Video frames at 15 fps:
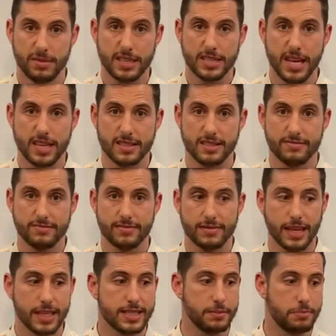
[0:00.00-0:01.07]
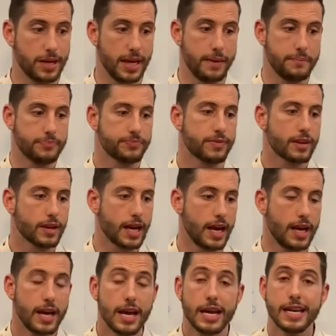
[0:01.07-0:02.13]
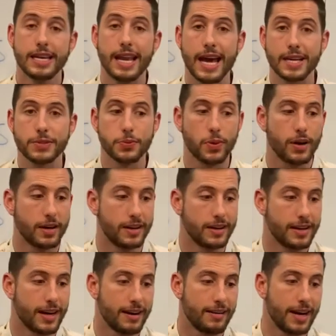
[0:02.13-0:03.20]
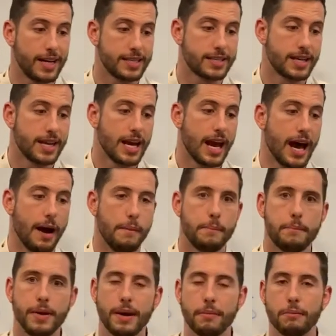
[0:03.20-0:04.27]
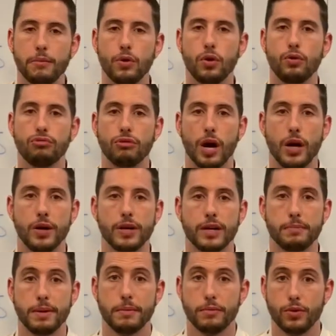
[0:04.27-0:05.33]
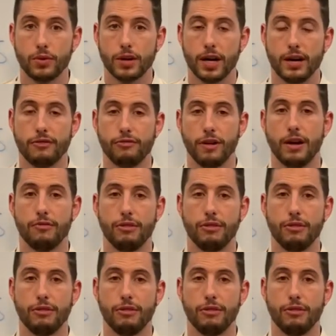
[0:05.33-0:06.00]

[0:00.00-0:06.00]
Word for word: make sense that's simply it okay next one all right a bit more rogue a bit more kind of re